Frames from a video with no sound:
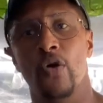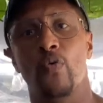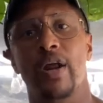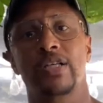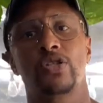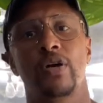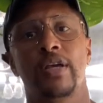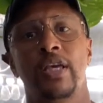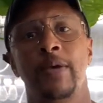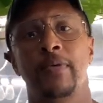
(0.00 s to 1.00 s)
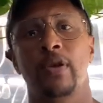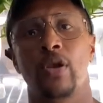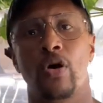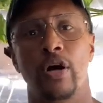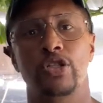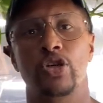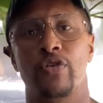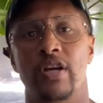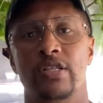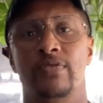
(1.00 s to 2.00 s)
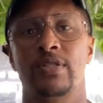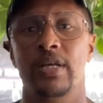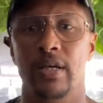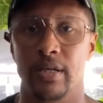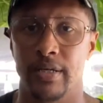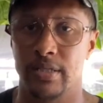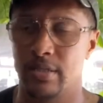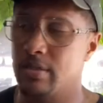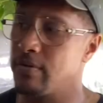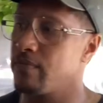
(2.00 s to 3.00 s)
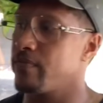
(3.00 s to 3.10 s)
when I started keeping large aggressive cichlids.